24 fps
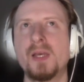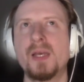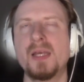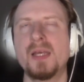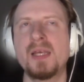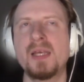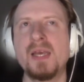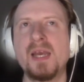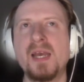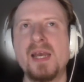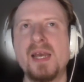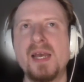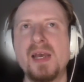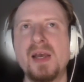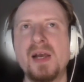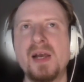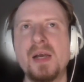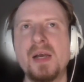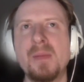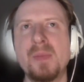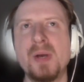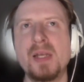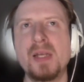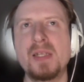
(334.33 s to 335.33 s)

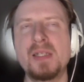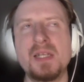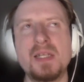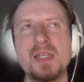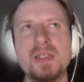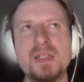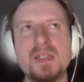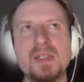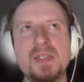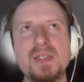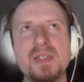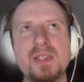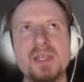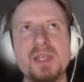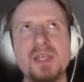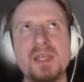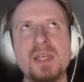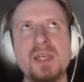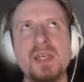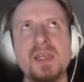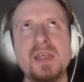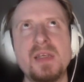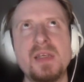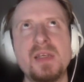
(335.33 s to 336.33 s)
Yeah, I did
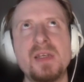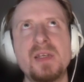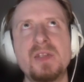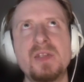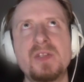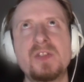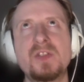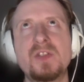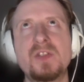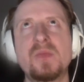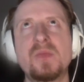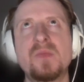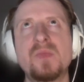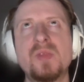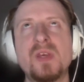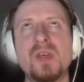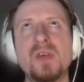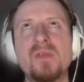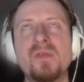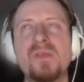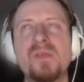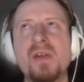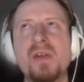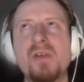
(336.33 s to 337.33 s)
see something
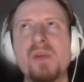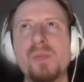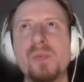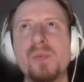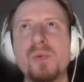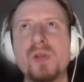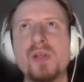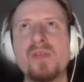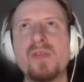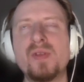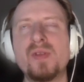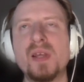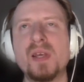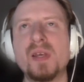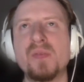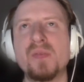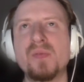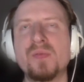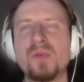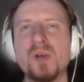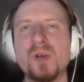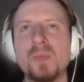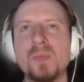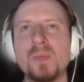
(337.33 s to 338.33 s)
very briefly
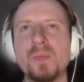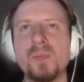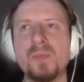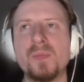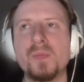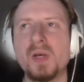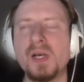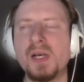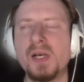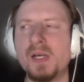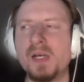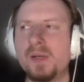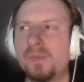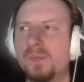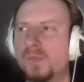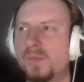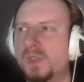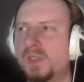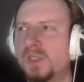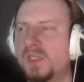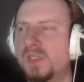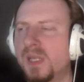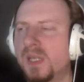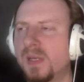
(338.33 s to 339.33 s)
from
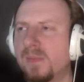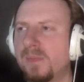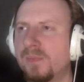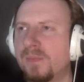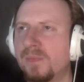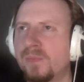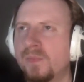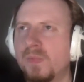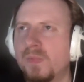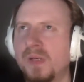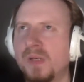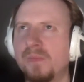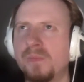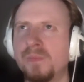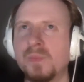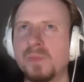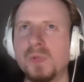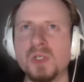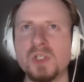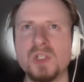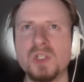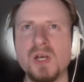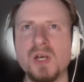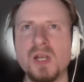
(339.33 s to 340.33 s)
what's his name,
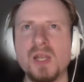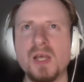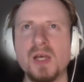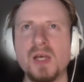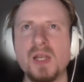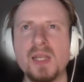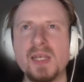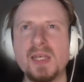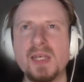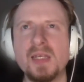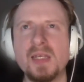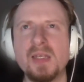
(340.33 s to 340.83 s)
Marshall Ali.